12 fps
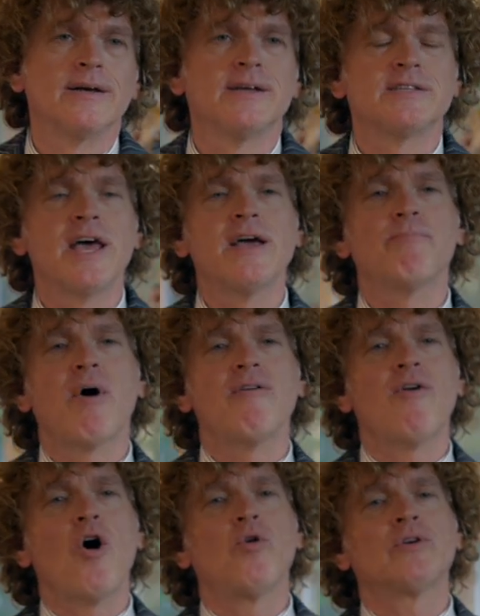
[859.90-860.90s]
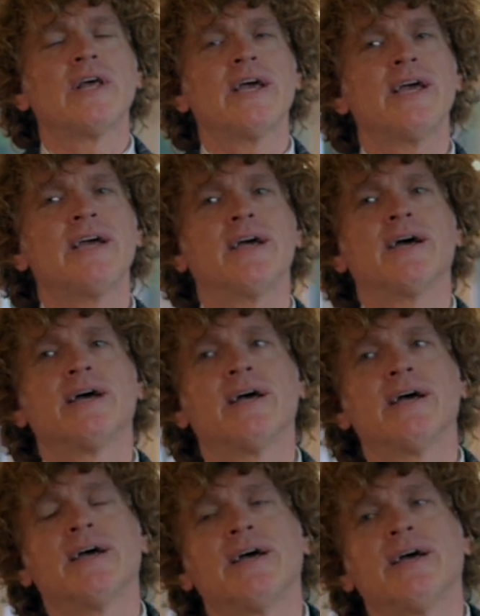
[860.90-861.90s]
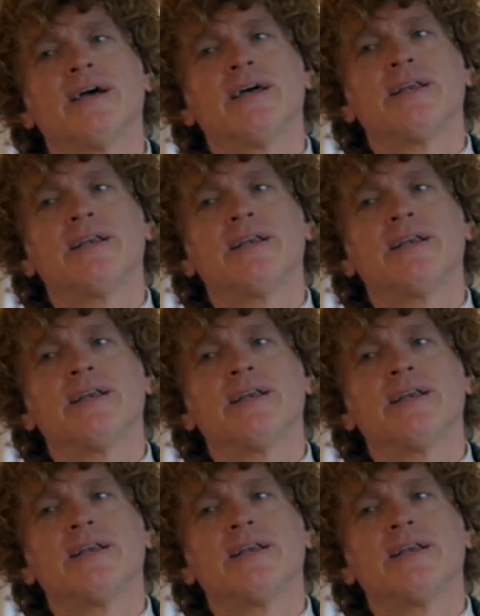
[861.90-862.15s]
say above only, above only.